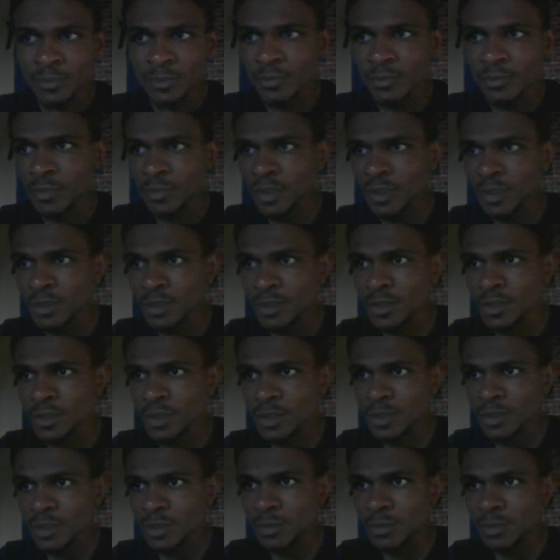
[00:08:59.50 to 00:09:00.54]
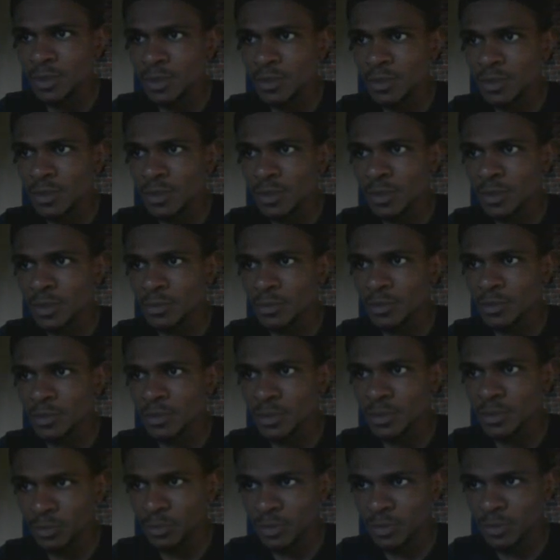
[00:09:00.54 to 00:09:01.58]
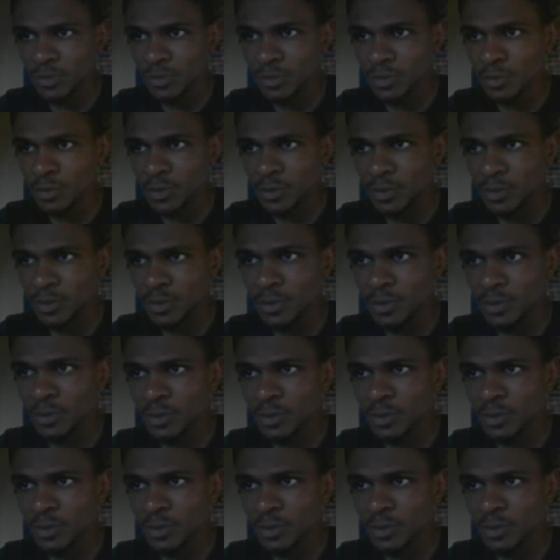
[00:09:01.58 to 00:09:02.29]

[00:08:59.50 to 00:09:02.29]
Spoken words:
This is the simulator. I'm using Profibus.